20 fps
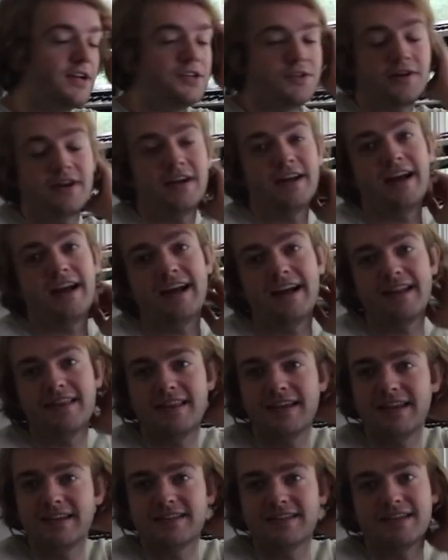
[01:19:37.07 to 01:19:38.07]
I try to add
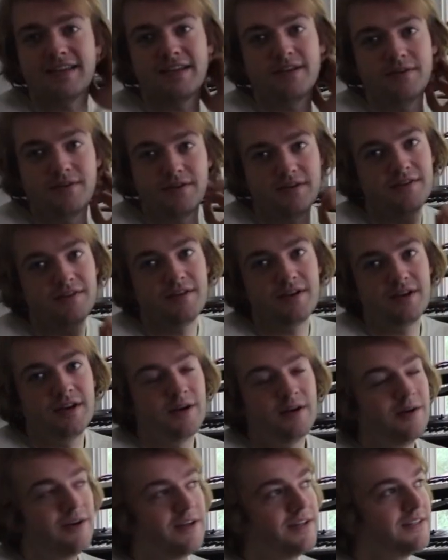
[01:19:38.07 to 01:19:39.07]
things that you don't even
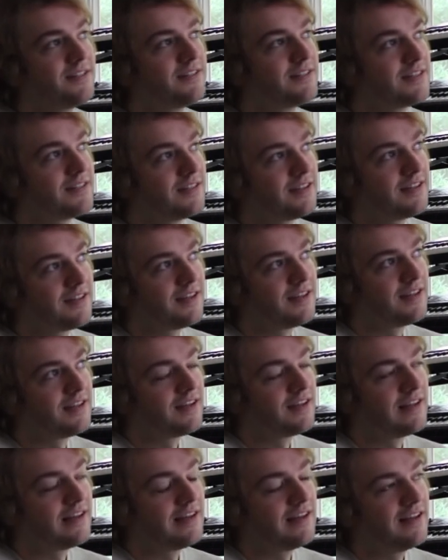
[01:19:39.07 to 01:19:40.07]
notice,
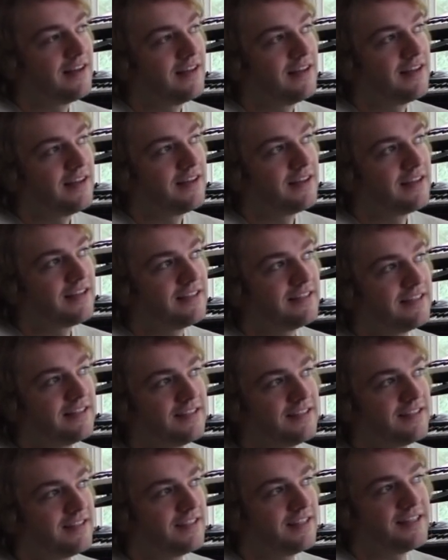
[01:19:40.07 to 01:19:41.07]
because
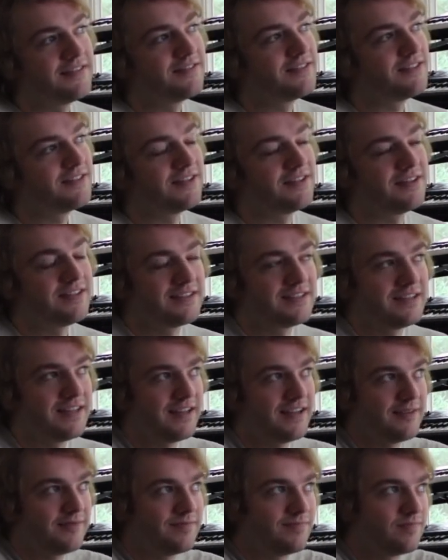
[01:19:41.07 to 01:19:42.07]
it just gives songs
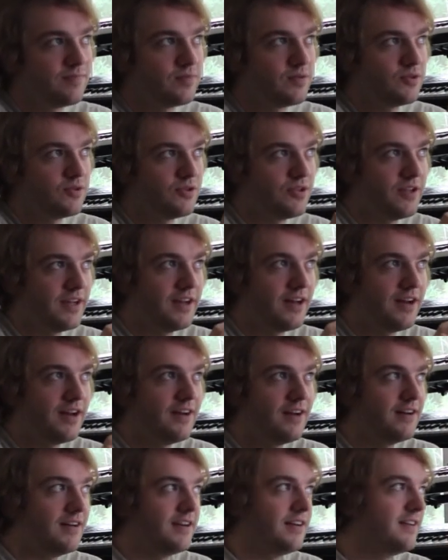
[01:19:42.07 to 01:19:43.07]
like just like a
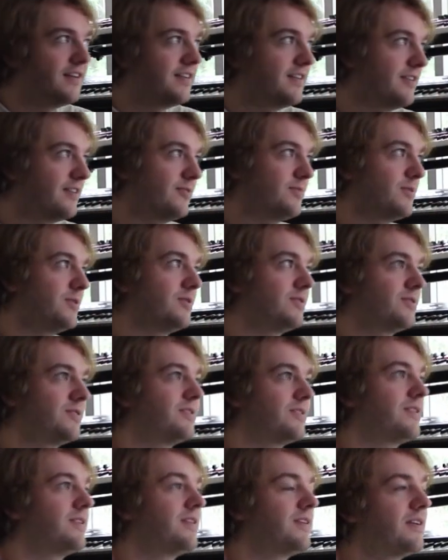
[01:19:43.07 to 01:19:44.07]
hug
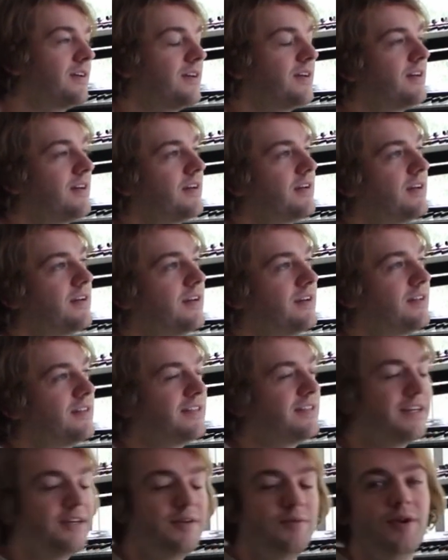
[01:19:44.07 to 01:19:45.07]
almost.
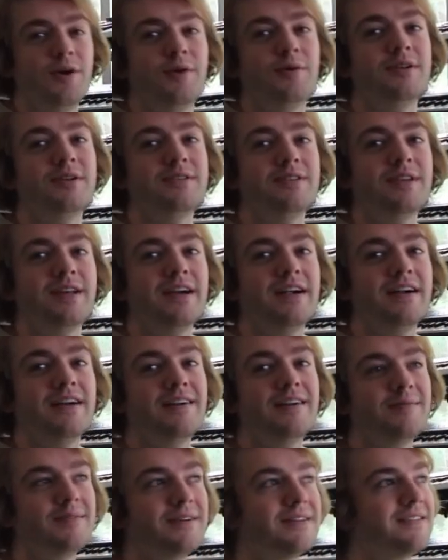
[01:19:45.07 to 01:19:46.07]
It's like you know it's
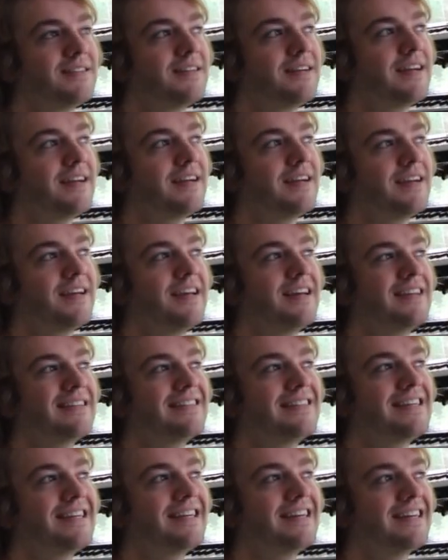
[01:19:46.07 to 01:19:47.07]
there, but it's like you
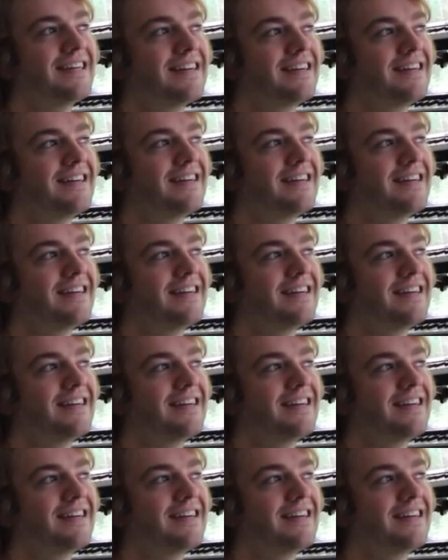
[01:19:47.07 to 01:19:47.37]
can't see it.